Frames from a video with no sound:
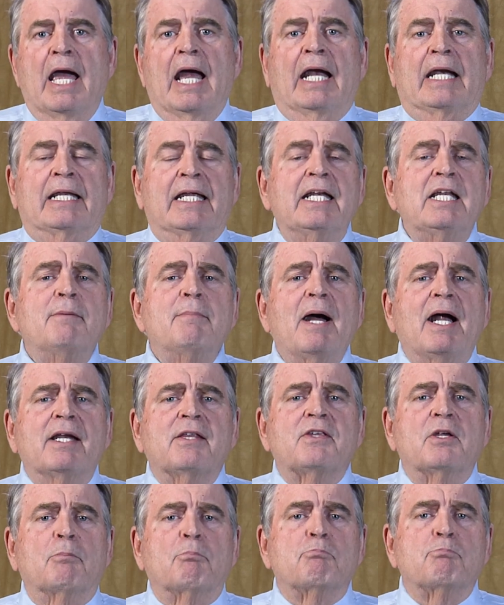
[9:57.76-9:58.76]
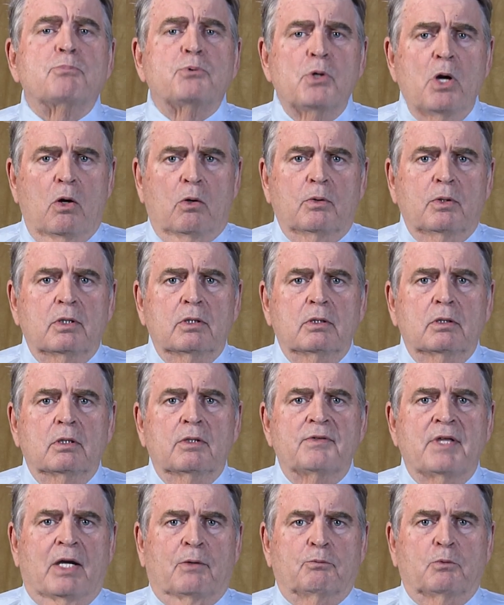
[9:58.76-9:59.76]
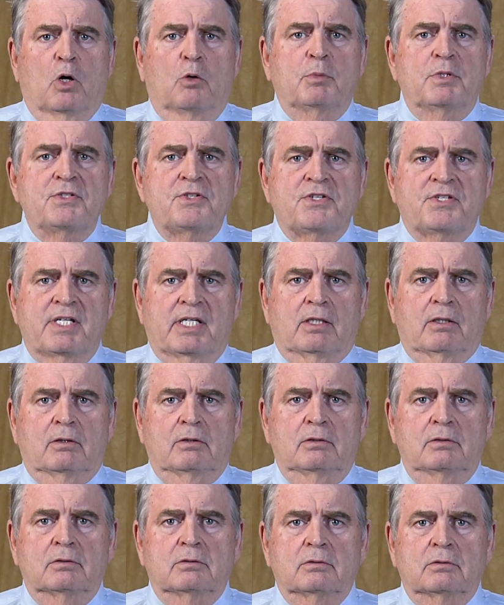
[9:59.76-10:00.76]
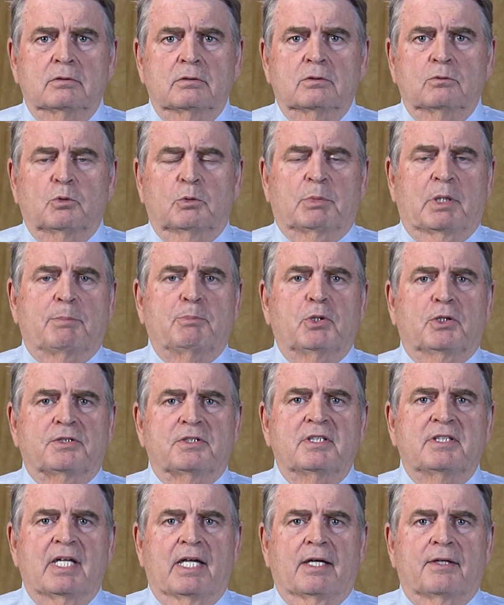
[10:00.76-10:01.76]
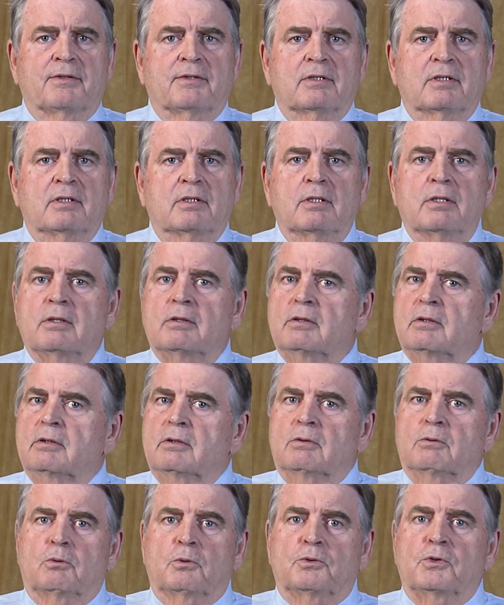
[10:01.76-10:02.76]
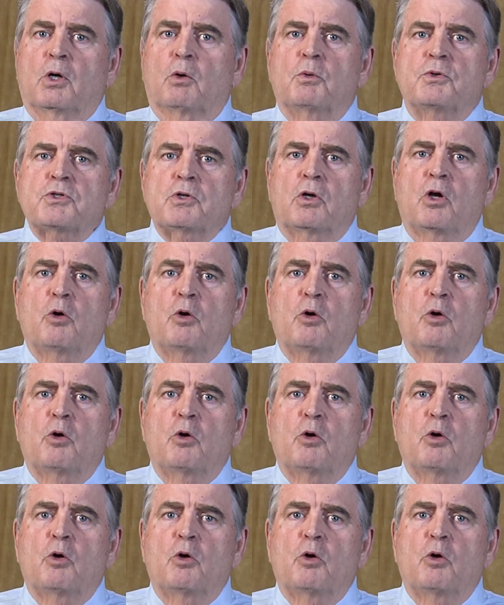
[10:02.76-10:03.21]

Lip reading: And anybody that broke that Roman seal would be put to death. Well, no one's going